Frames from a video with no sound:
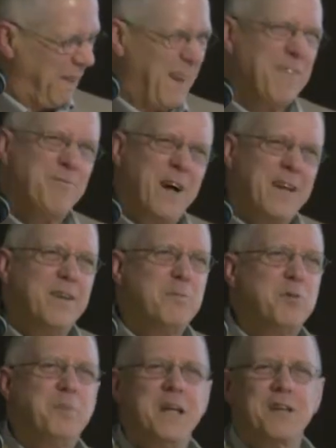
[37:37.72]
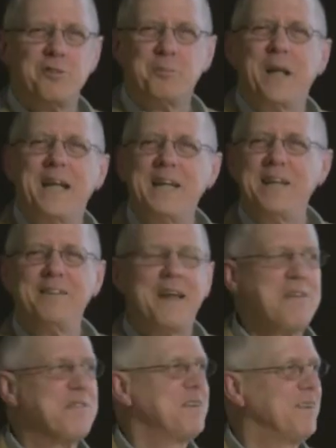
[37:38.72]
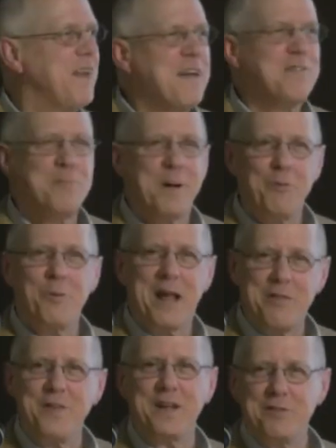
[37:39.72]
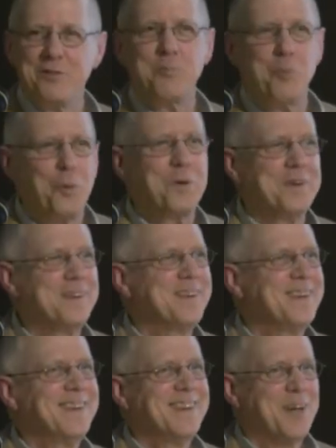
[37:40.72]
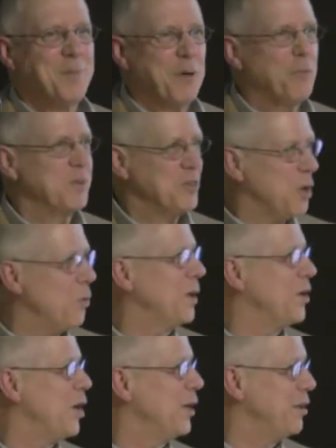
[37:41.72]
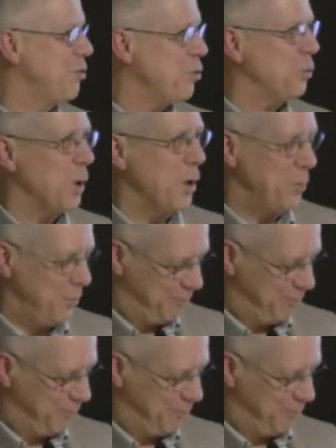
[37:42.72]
I find them to be explaining less and less about what I think is important, about what's going on in Thoreau.